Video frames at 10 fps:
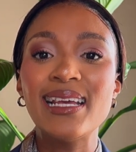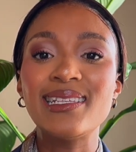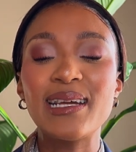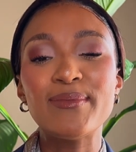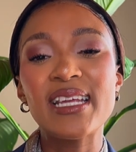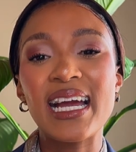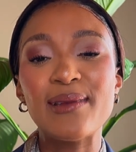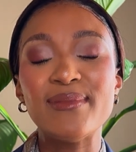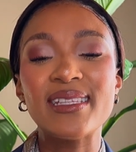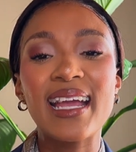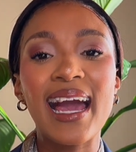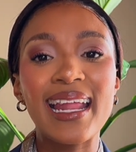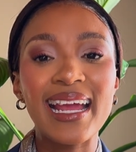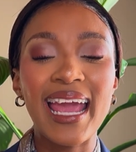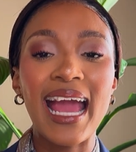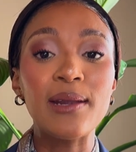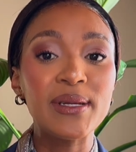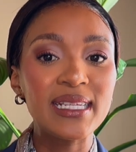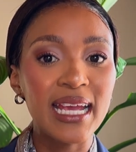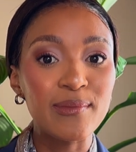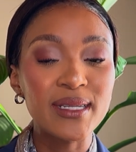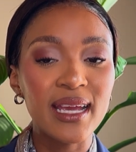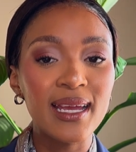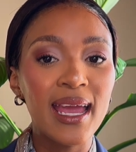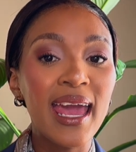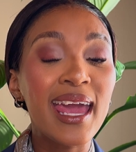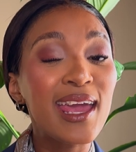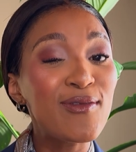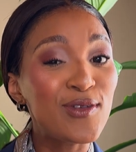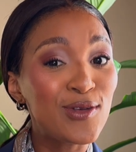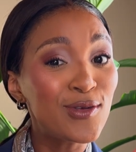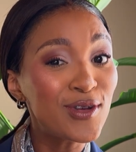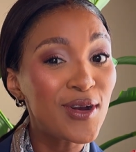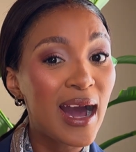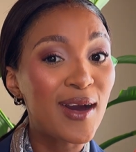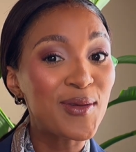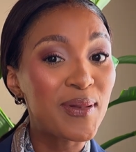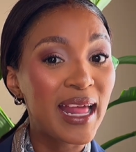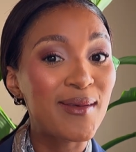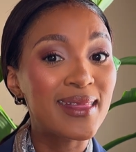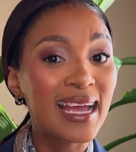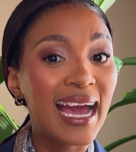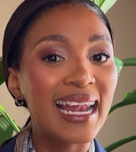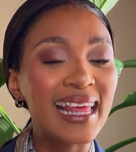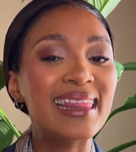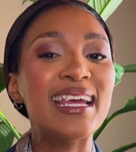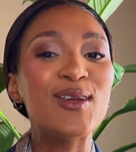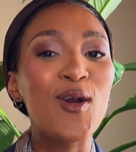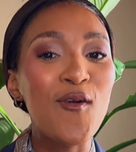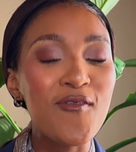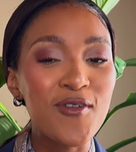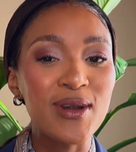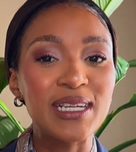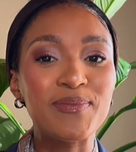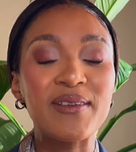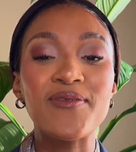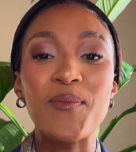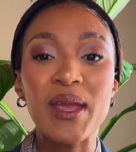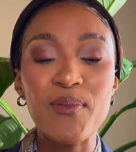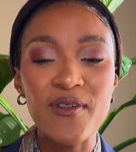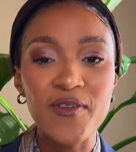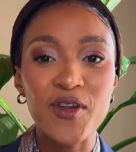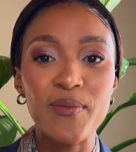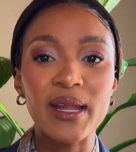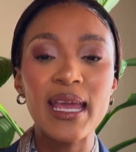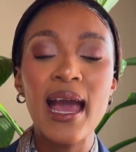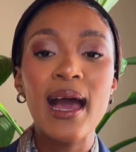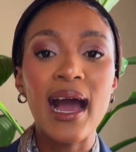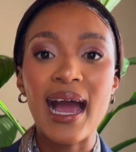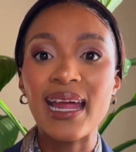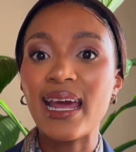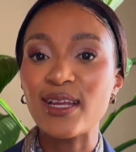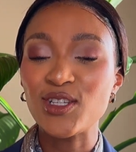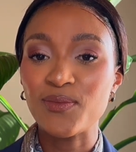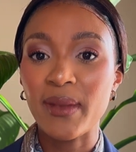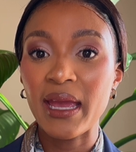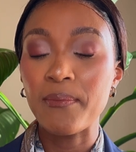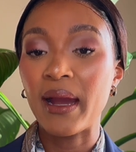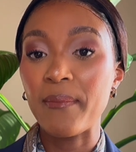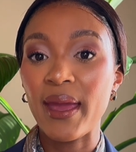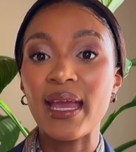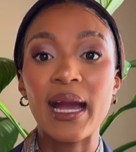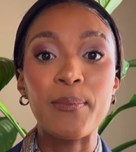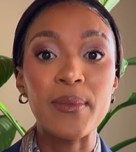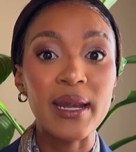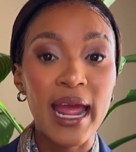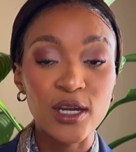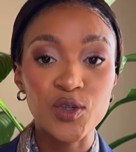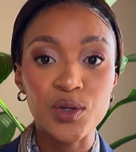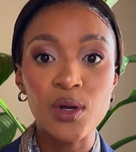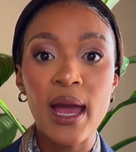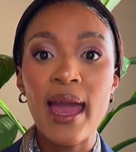sometimes color can be tempting. If you know how to play with color, then go for it. But for me, preferably, I like to make my makeup natural